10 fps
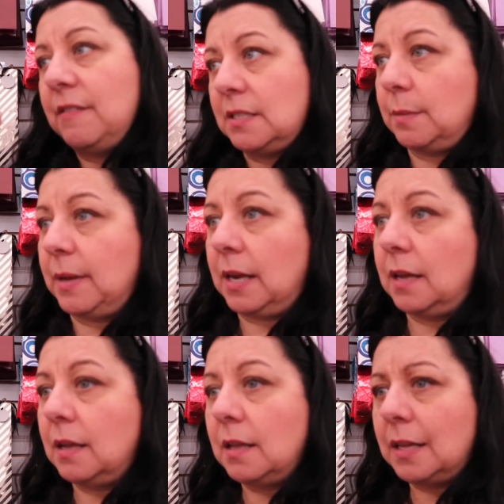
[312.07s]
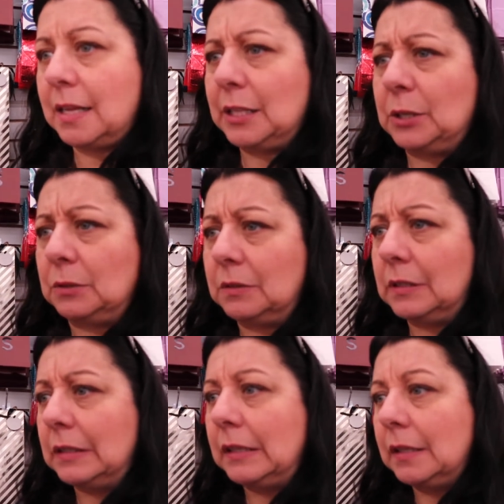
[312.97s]
fuzzy bunny, little
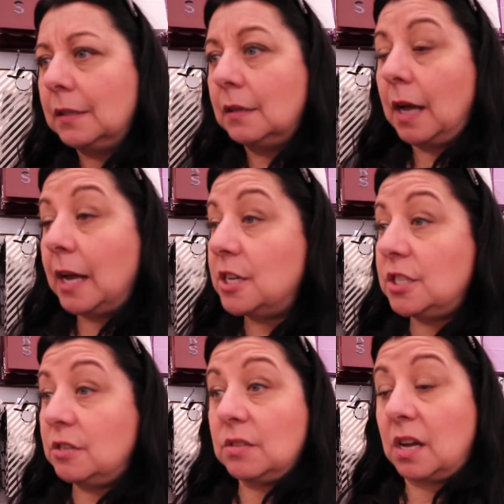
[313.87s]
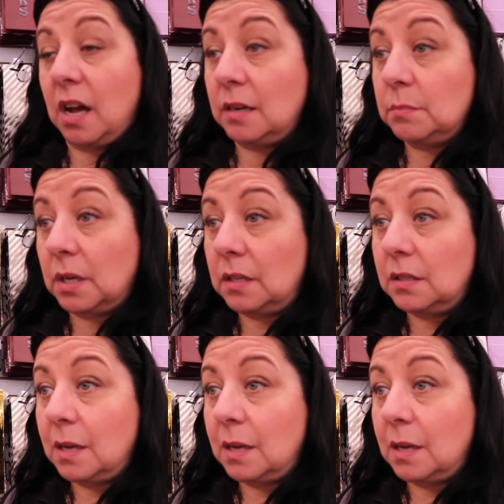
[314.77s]
I could just use a cotton ball.